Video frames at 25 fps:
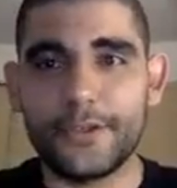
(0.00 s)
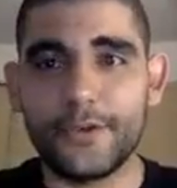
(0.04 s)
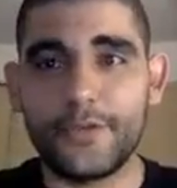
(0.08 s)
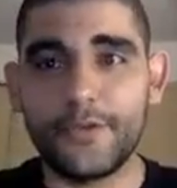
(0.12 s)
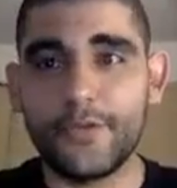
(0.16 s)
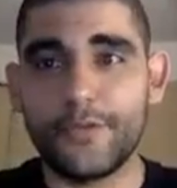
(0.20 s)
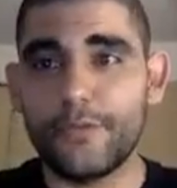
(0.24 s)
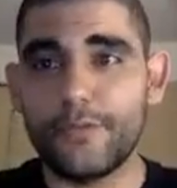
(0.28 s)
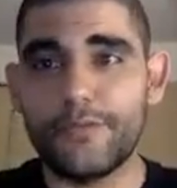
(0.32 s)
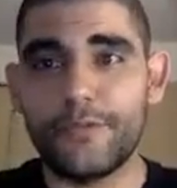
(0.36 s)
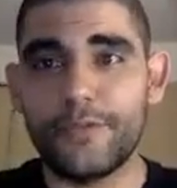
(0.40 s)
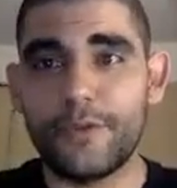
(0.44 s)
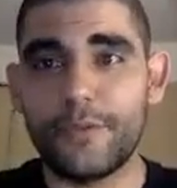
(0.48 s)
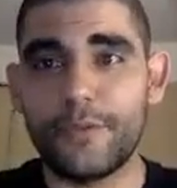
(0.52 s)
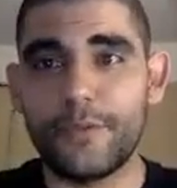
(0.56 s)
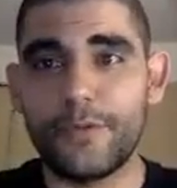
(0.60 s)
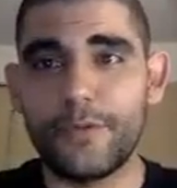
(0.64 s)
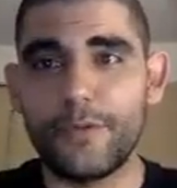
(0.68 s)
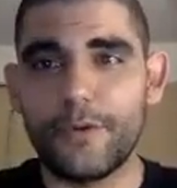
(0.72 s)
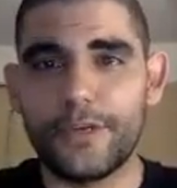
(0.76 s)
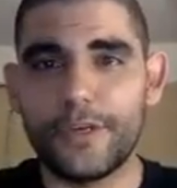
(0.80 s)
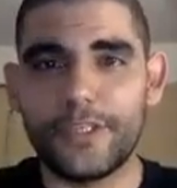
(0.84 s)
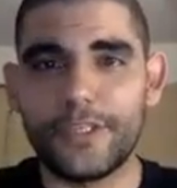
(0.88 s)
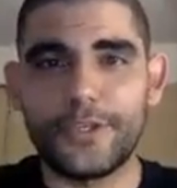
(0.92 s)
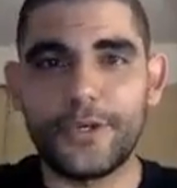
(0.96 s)
no number
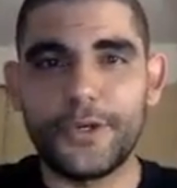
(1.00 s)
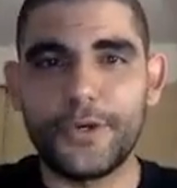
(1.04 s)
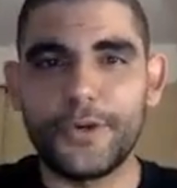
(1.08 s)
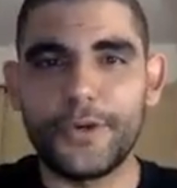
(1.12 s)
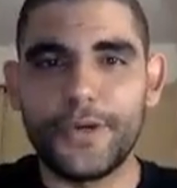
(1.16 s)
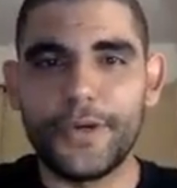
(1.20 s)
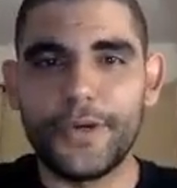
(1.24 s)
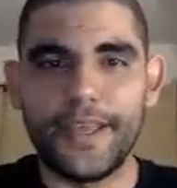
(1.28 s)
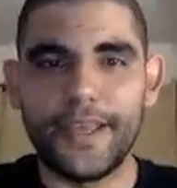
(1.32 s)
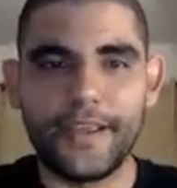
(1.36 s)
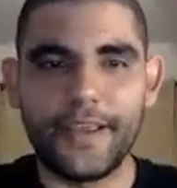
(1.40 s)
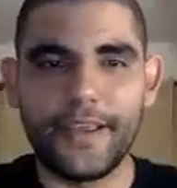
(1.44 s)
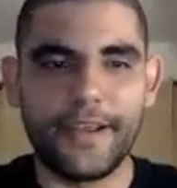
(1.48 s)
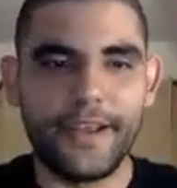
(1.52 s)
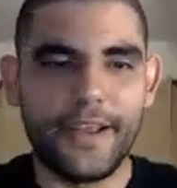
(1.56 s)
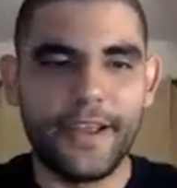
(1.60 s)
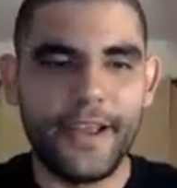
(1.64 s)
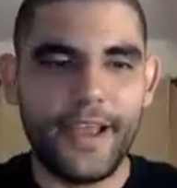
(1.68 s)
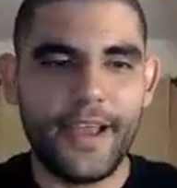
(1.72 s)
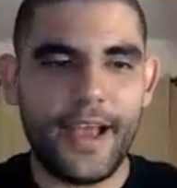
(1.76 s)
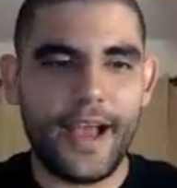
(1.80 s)
42 in here.